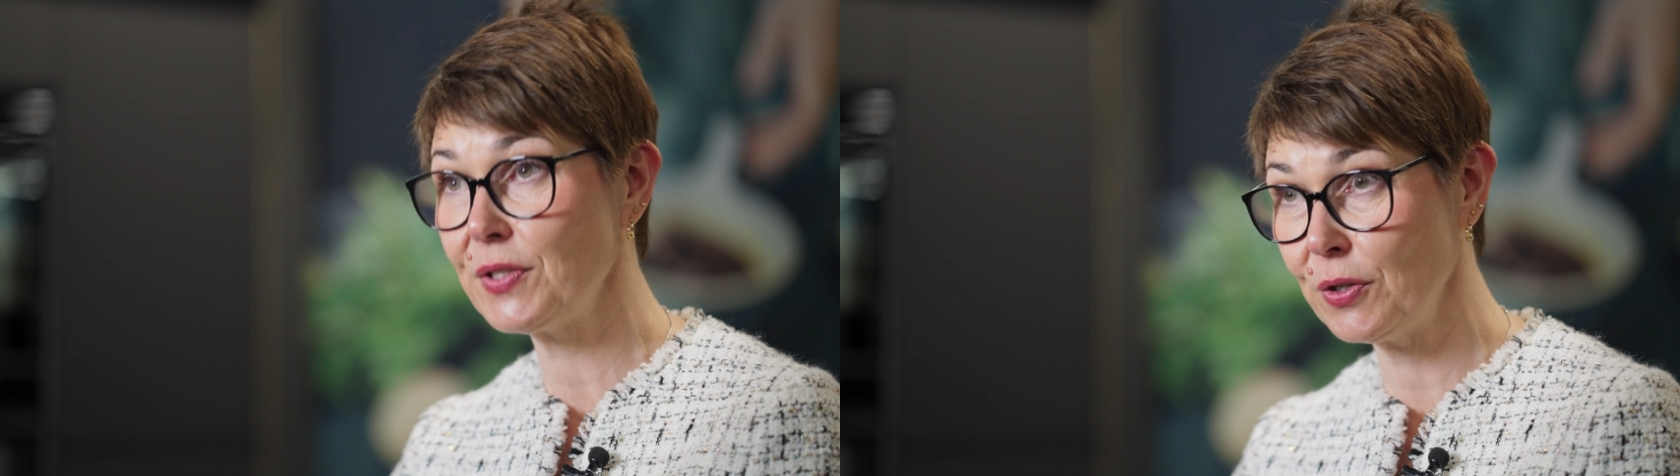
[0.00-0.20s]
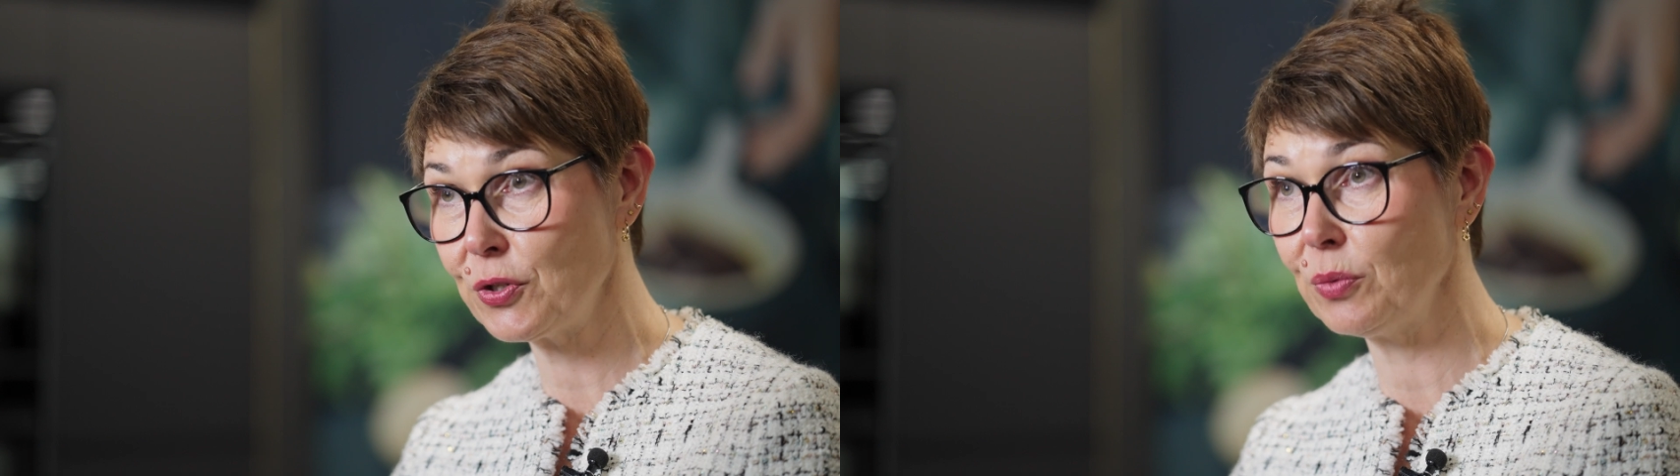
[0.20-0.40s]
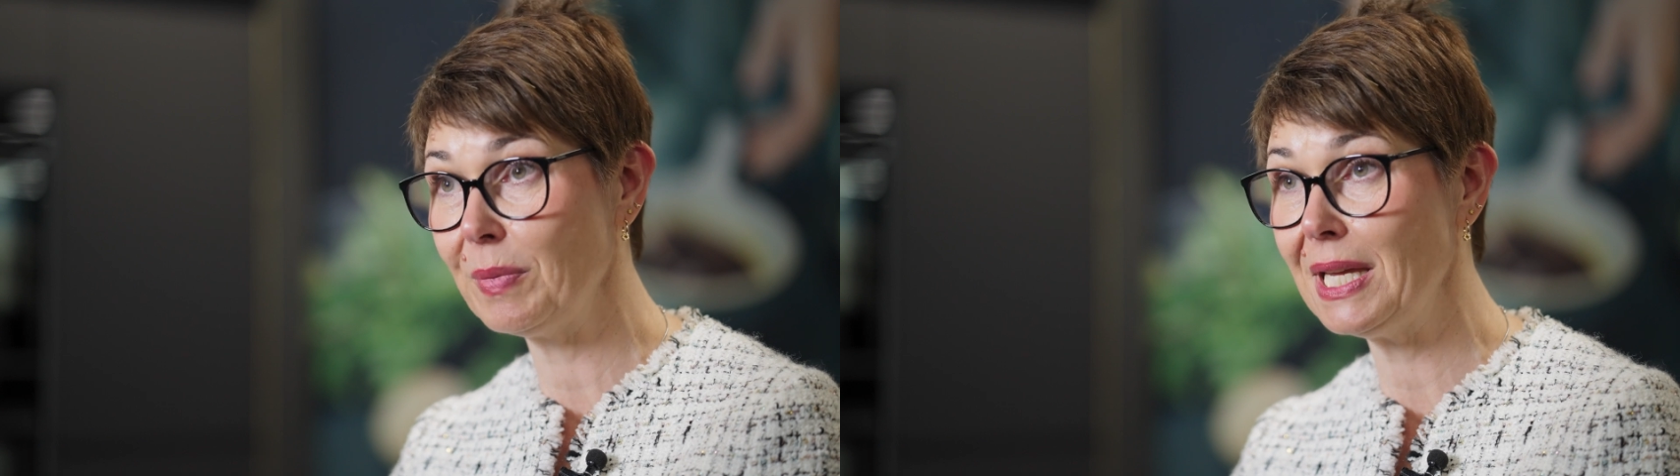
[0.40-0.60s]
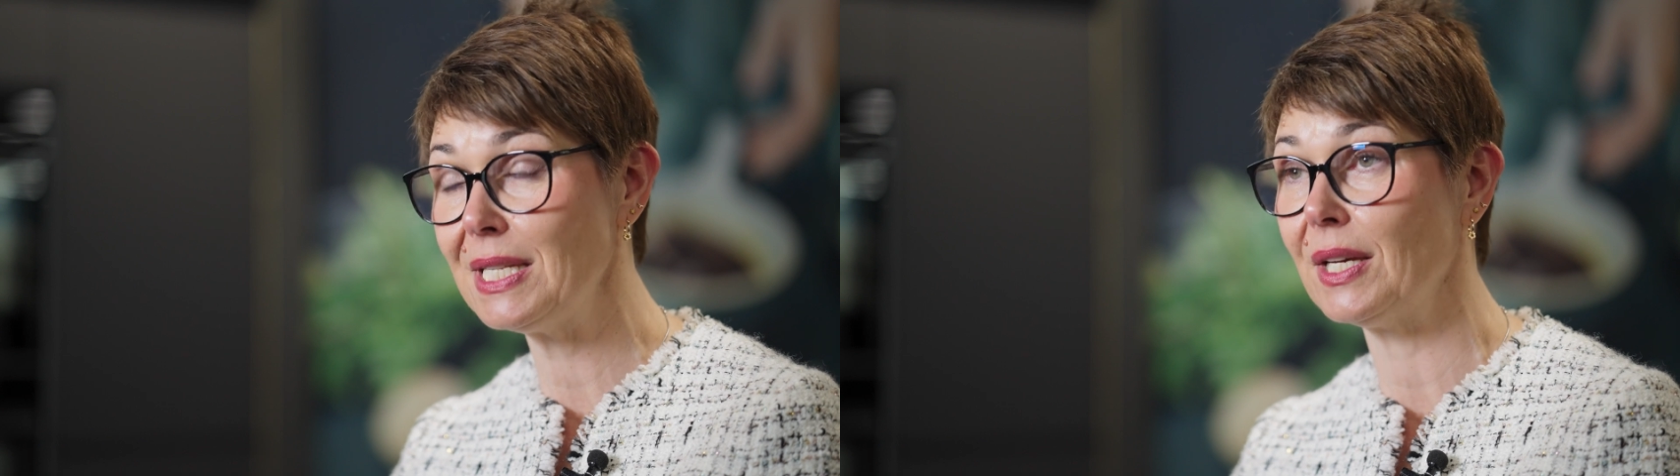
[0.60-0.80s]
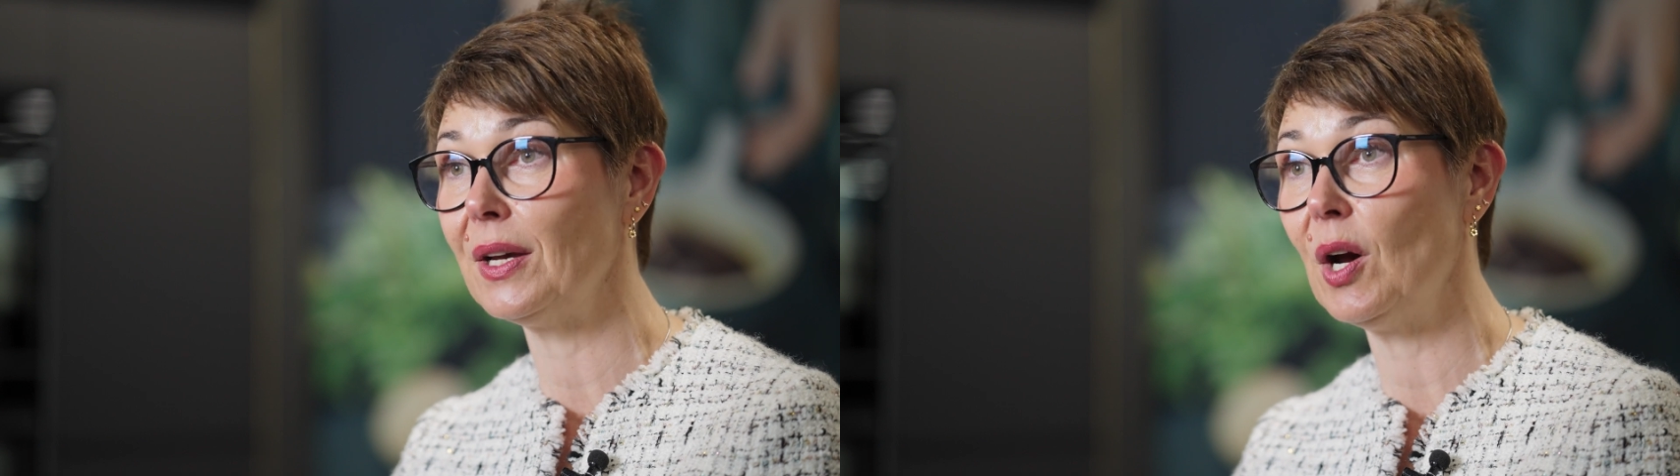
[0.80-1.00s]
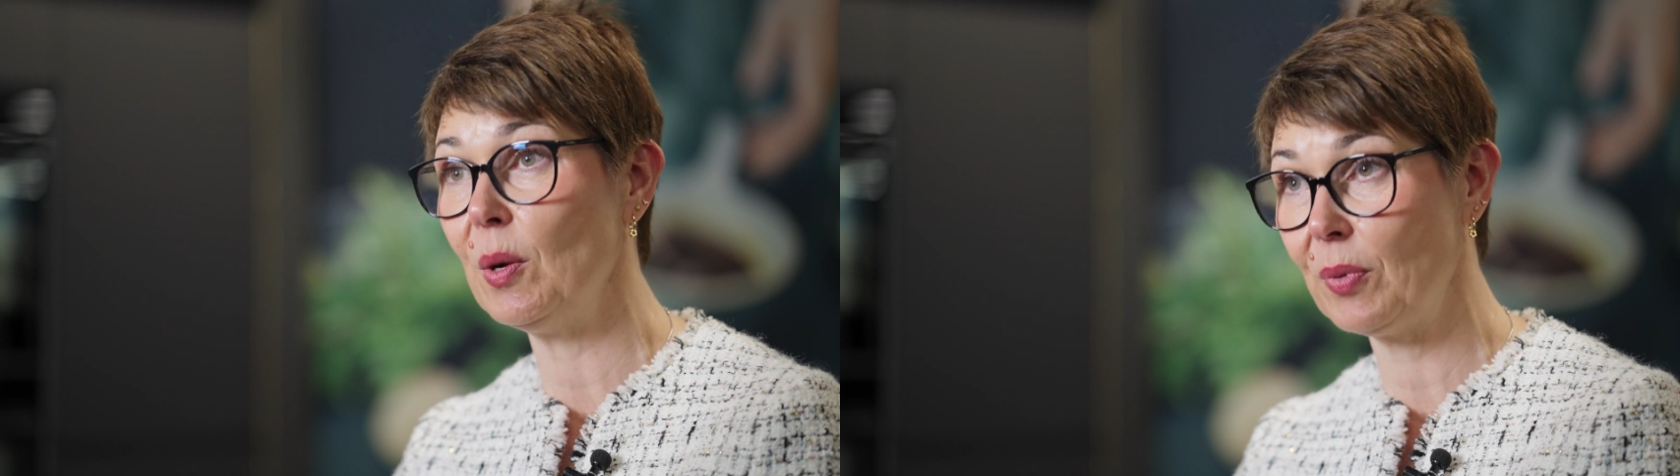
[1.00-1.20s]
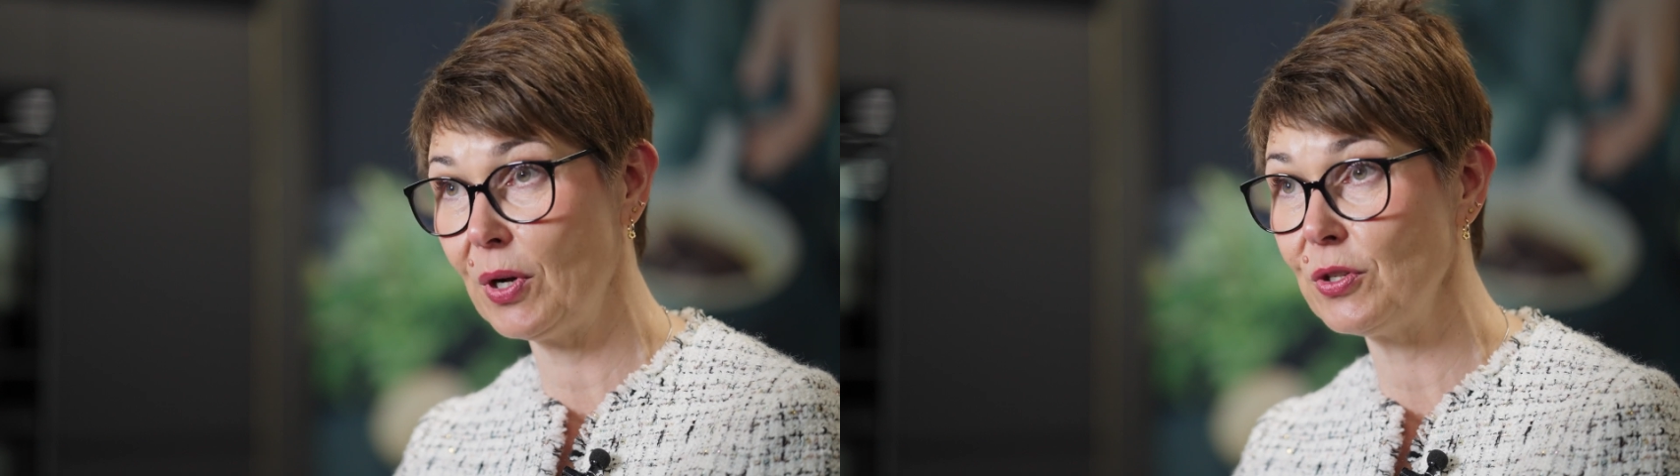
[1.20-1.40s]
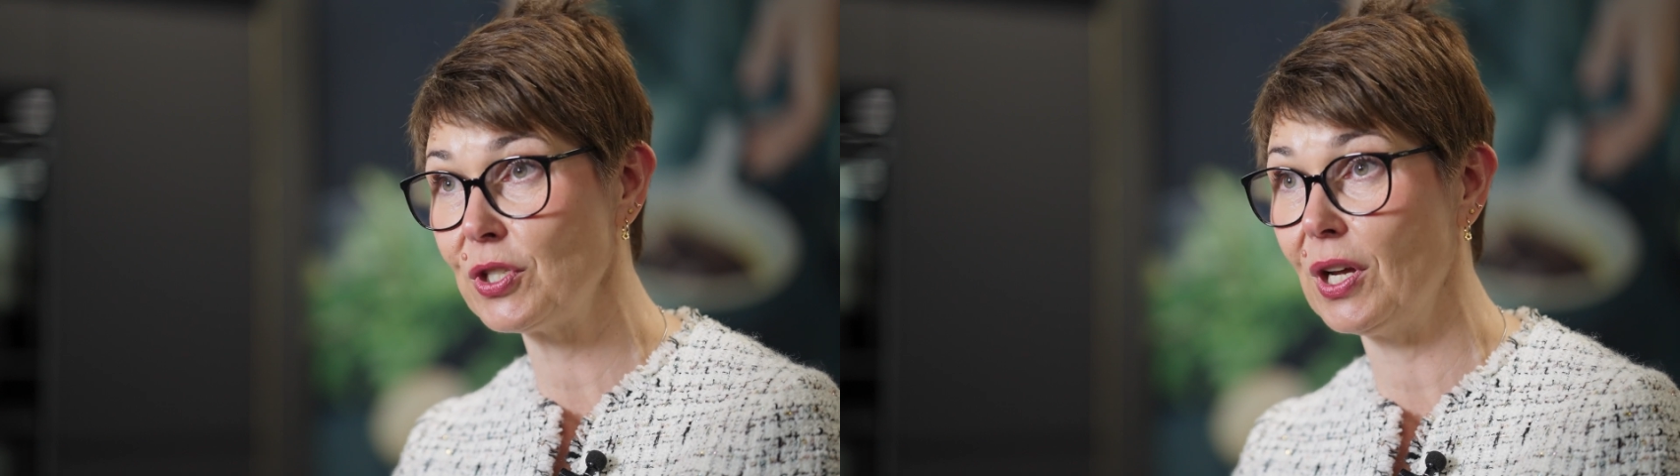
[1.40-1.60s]
social media, our
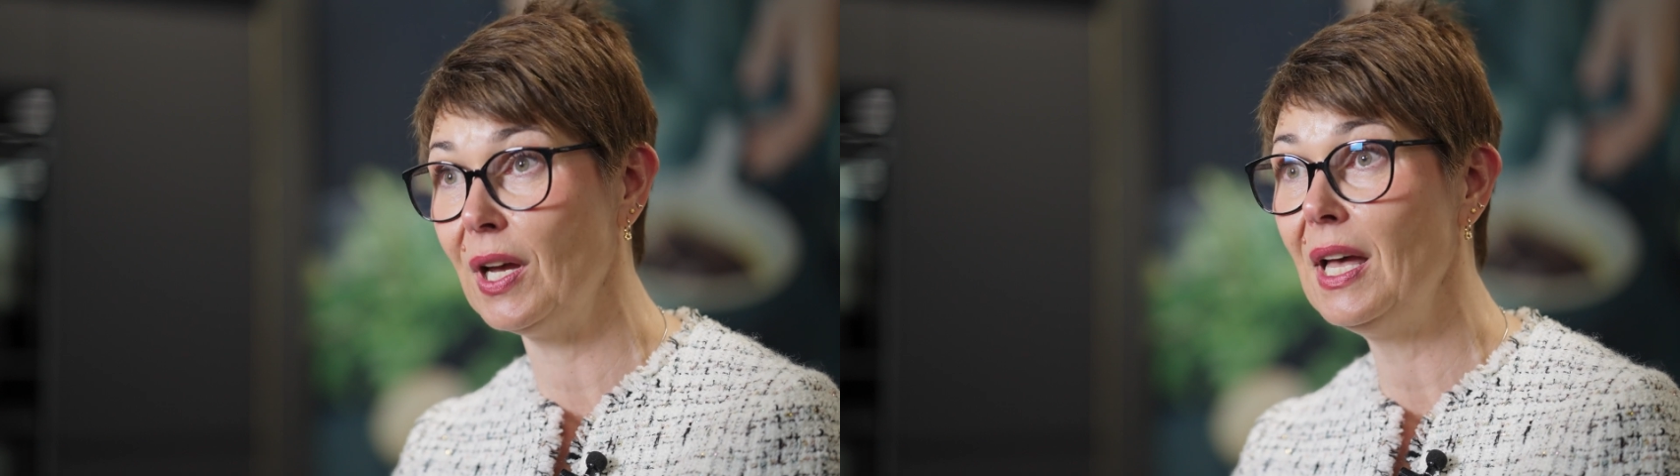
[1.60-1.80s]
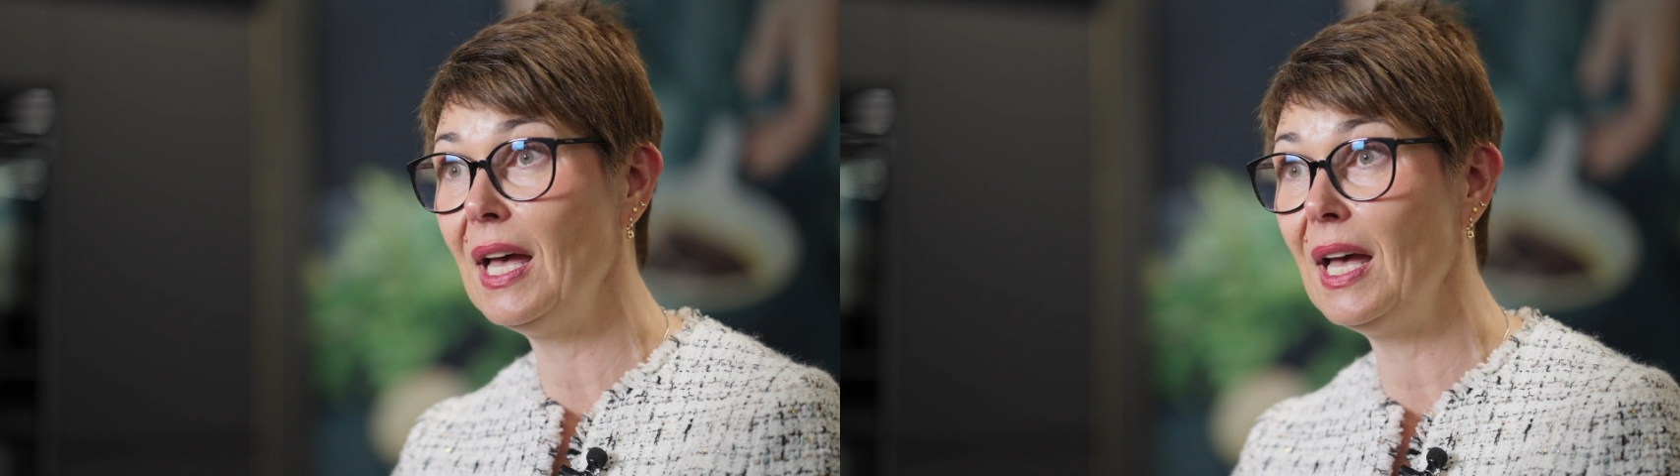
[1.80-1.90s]
brochure,